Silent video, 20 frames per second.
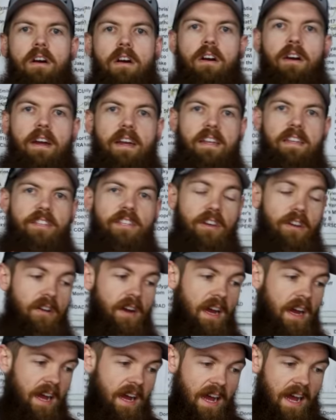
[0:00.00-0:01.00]
Alright,
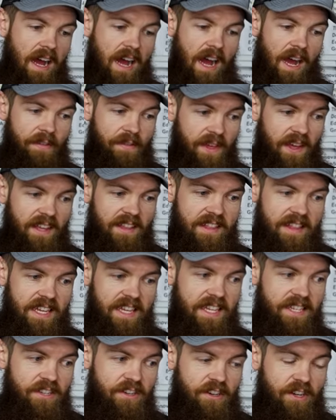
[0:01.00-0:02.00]
so I think
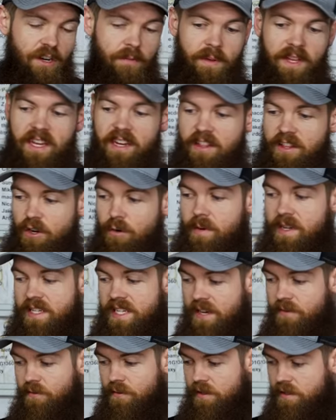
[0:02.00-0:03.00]
these are going to be a little bit
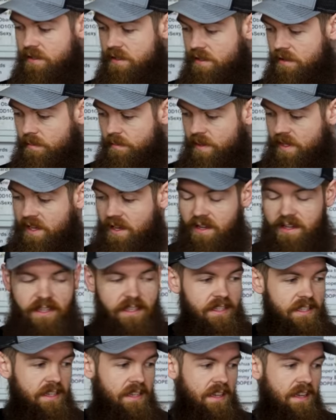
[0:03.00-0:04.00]
different
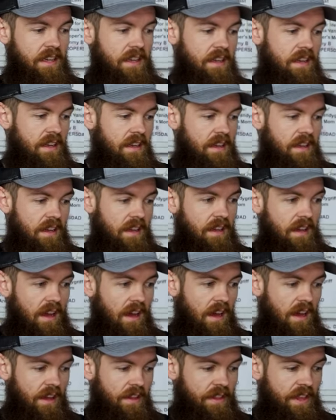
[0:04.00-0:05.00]
because
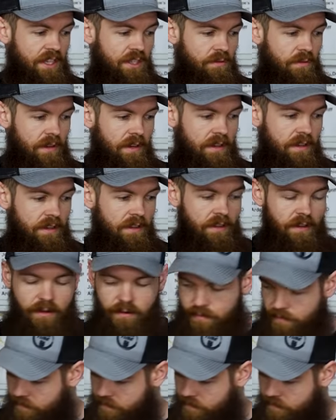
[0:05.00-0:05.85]
this one, the